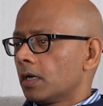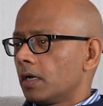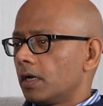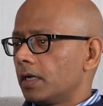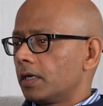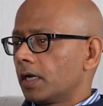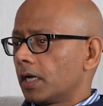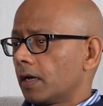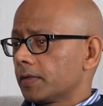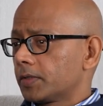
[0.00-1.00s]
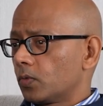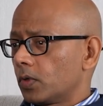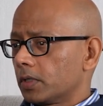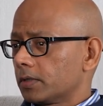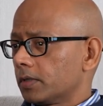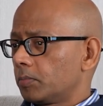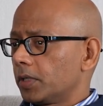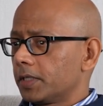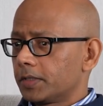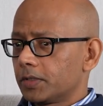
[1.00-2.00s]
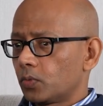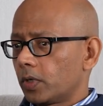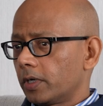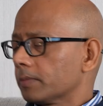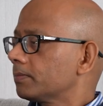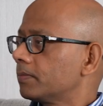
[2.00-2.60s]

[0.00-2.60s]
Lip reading: And I also worked at places where